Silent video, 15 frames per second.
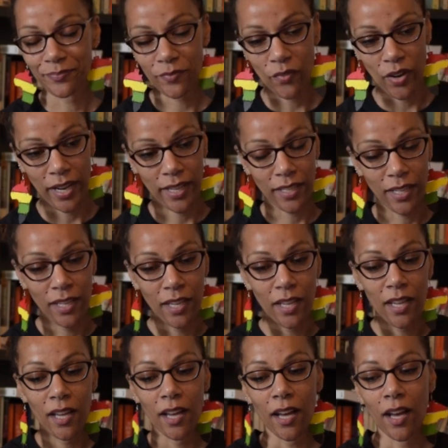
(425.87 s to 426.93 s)
right?
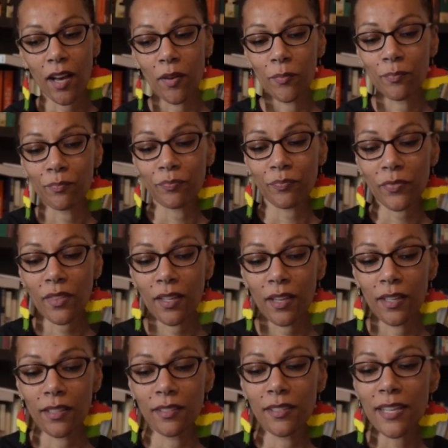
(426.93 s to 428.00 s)
Um,
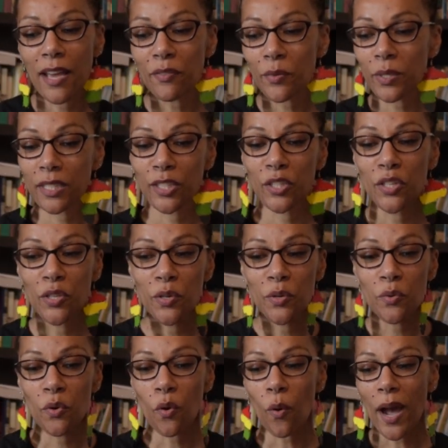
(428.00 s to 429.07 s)
never really
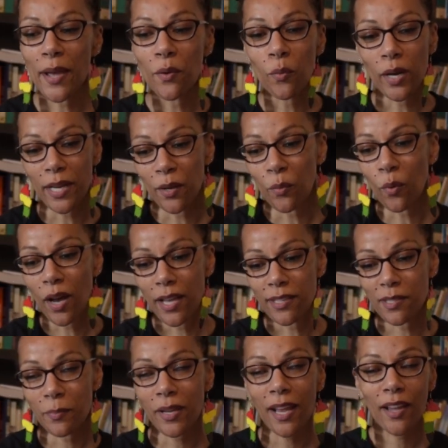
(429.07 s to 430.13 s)
knew quite what it
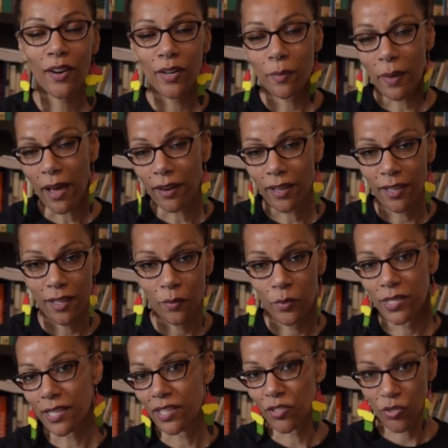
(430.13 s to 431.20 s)
was, but I heard about it and
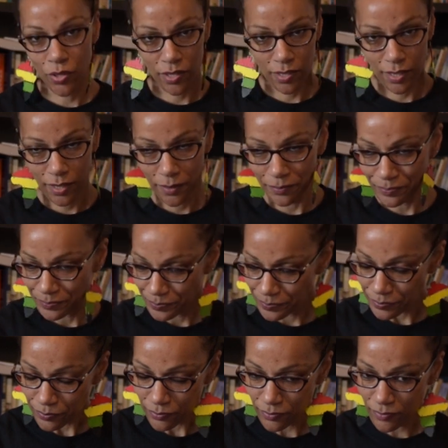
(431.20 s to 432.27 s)
was interested.
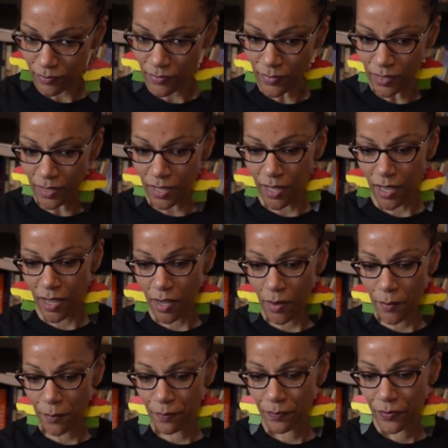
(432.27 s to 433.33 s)

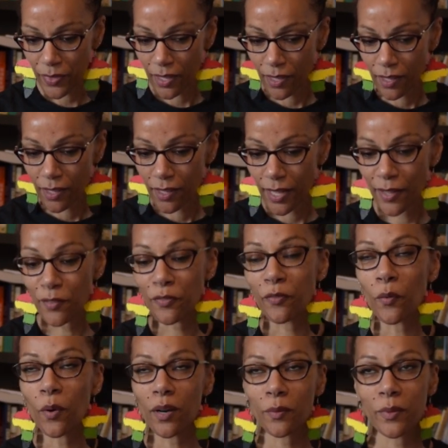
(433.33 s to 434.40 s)
Um, and
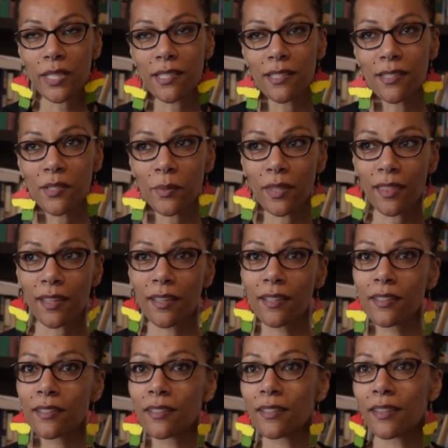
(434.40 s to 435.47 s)
for reasons
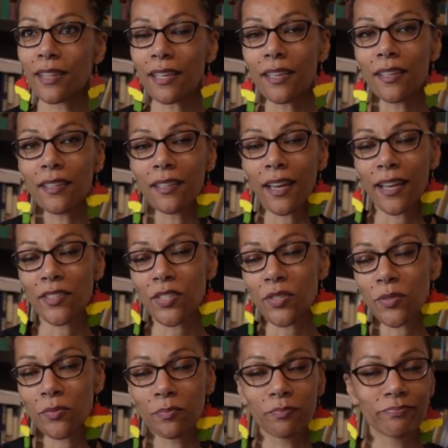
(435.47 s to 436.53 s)
within the, as
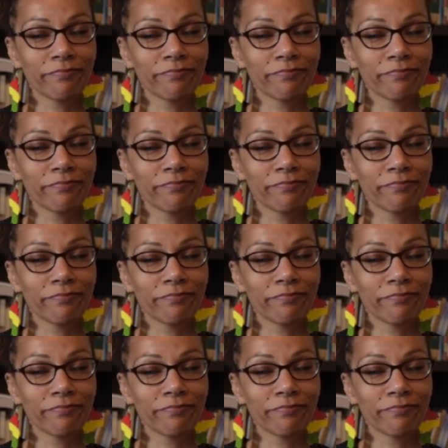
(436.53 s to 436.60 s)
you